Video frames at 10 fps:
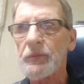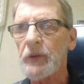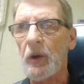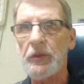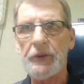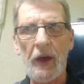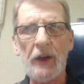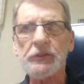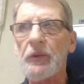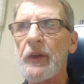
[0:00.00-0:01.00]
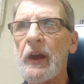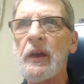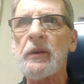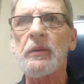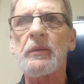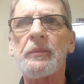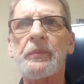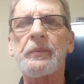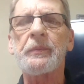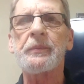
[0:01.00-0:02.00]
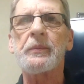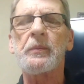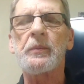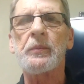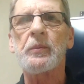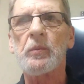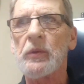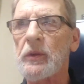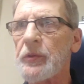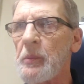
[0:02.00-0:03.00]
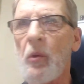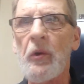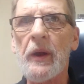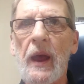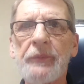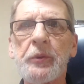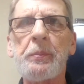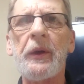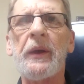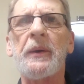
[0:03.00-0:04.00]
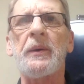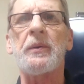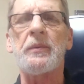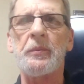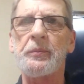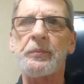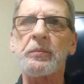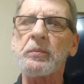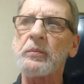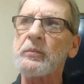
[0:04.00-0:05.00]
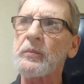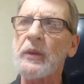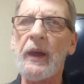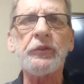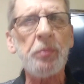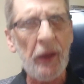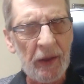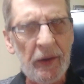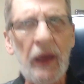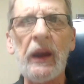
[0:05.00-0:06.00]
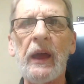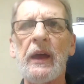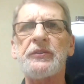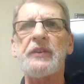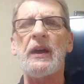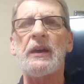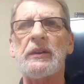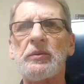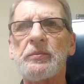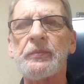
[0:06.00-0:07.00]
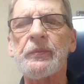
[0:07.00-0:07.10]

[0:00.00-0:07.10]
Go to the doctor then. Get the morning after pill. I explained that last night.